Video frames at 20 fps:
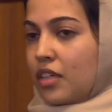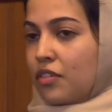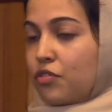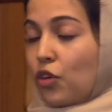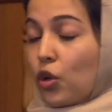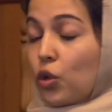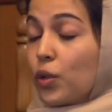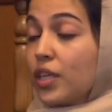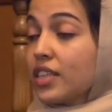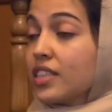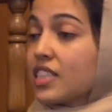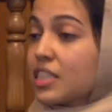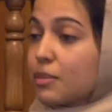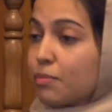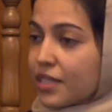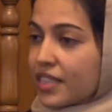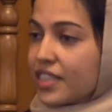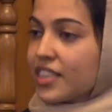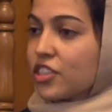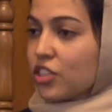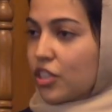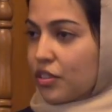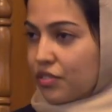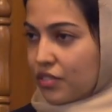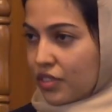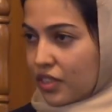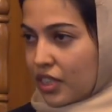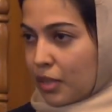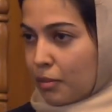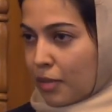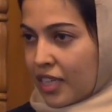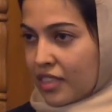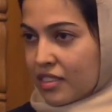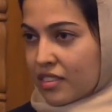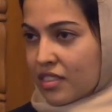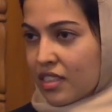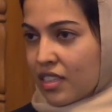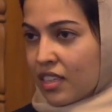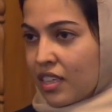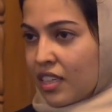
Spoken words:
following the spirit of namaz.